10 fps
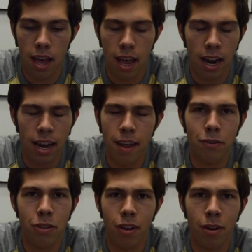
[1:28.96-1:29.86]
And I never
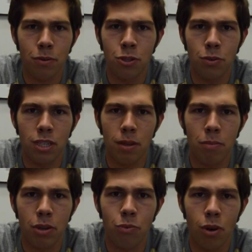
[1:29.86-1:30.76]
thought I was doing
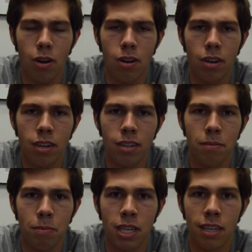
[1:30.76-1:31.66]
something wrong
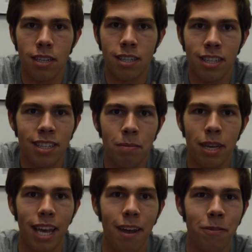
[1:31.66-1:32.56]
because it seemed
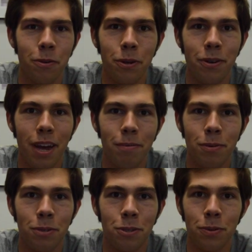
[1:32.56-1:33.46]
like everyone around me
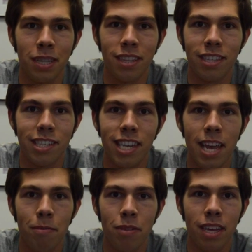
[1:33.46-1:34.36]
was doing the
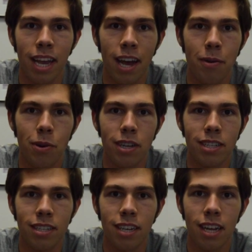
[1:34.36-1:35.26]
same thing I
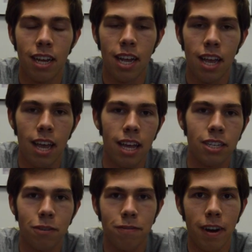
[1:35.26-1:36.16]
was.
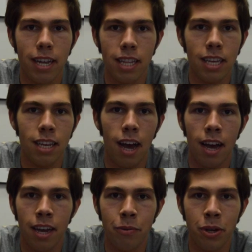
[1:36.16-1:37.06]
Until finally
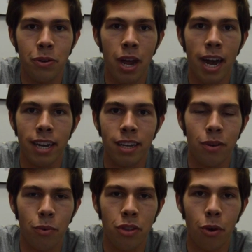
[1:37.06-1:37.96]
I
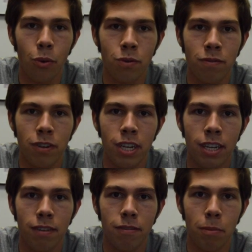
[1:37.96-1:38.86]
reunited with an old
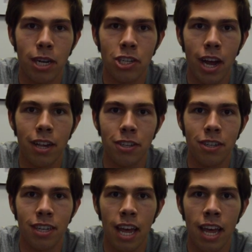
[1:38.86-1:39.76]
friend from my
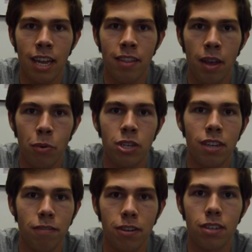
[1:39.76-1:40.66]
childhood and they were
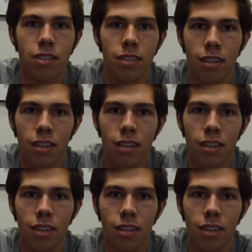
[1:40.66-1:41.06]
different.